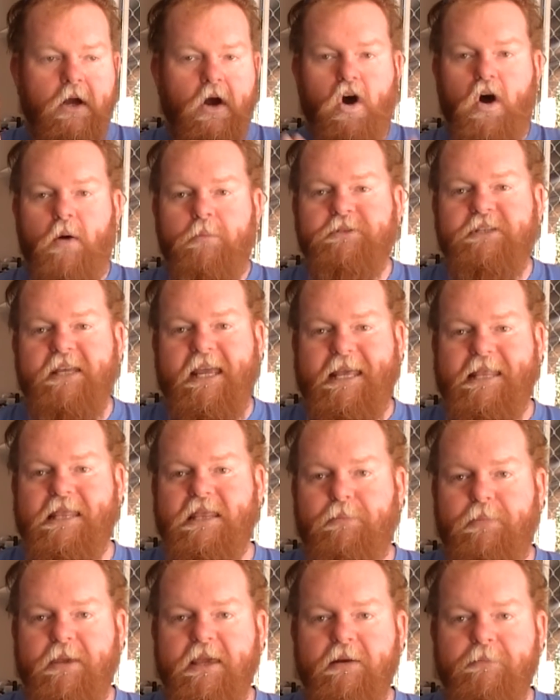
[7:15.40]
hops in
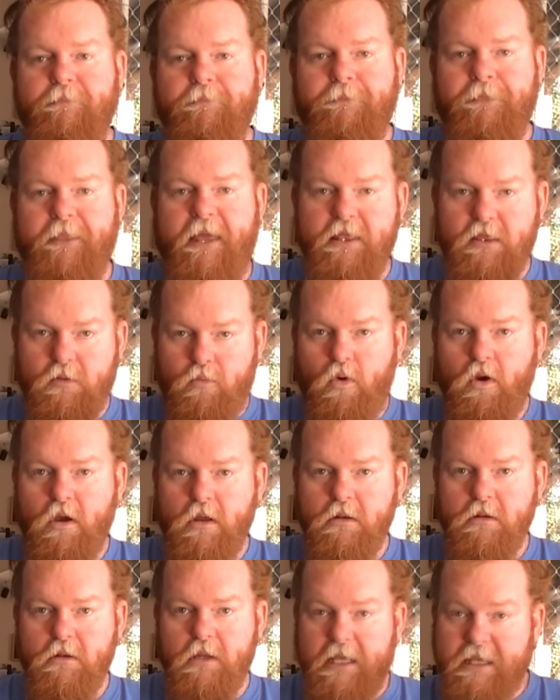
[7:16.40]
the beer, in the
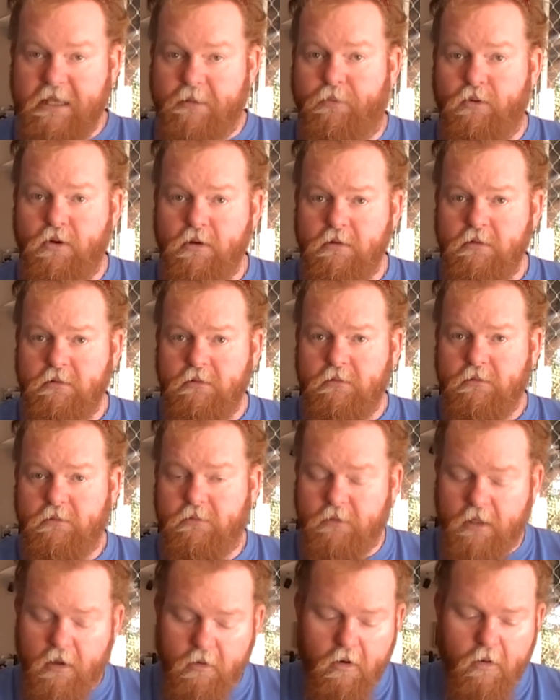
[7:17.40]
boil,
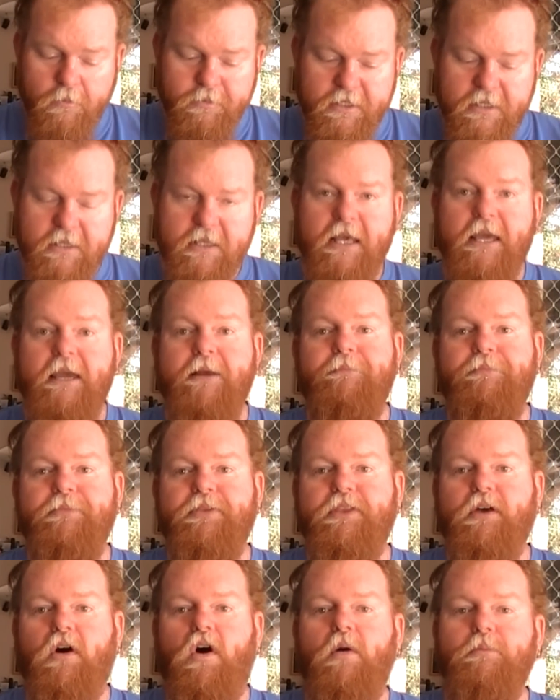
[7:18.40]
no hops in there.
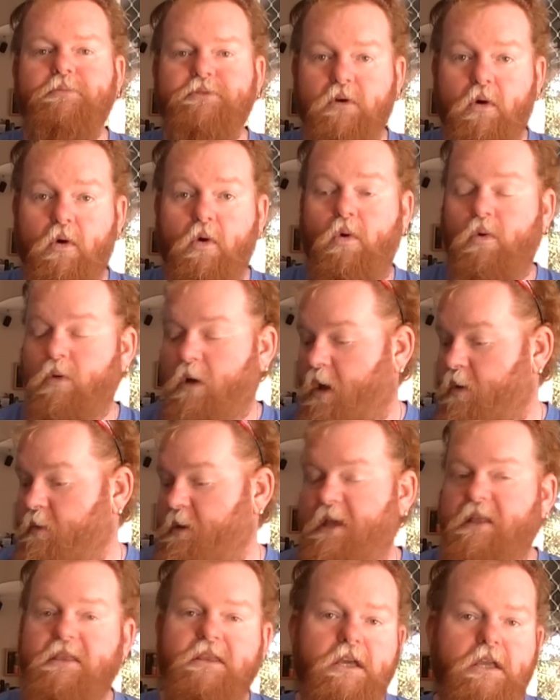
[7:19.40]
The hops all go
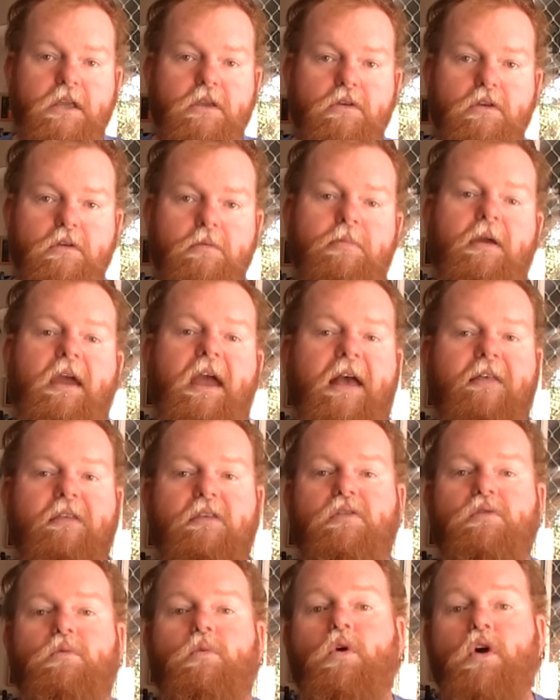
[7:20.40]
in the cube and
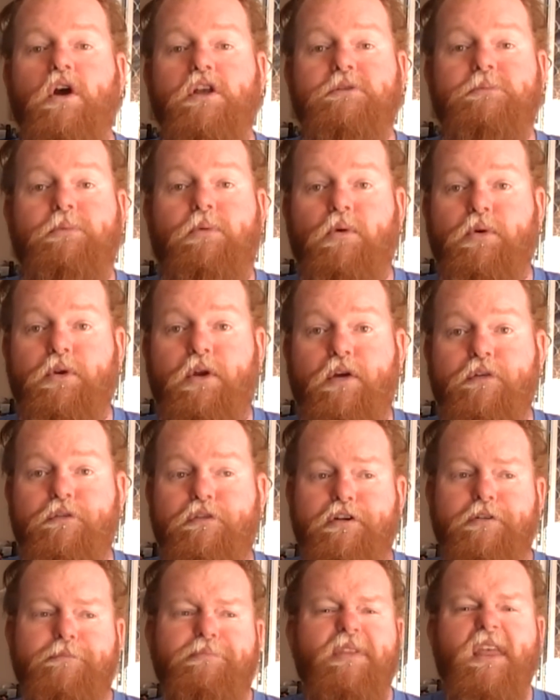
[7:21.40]
then the wort's poured
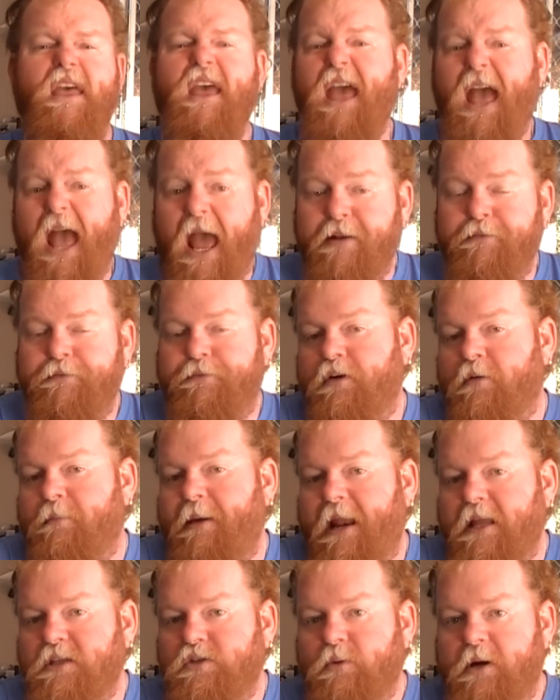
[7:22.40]
over it. And for
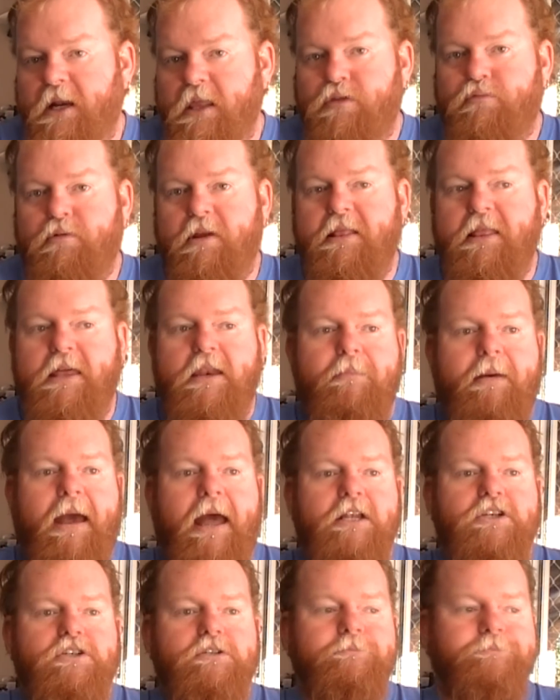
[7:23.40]
about a 23 litre
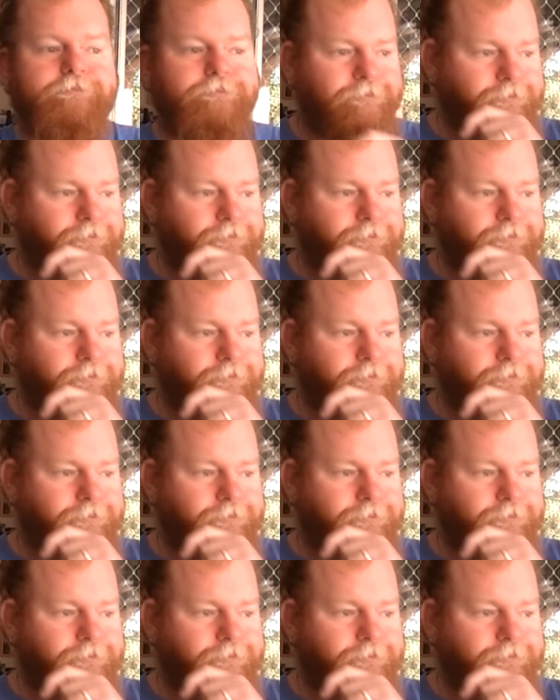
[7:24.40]
batch,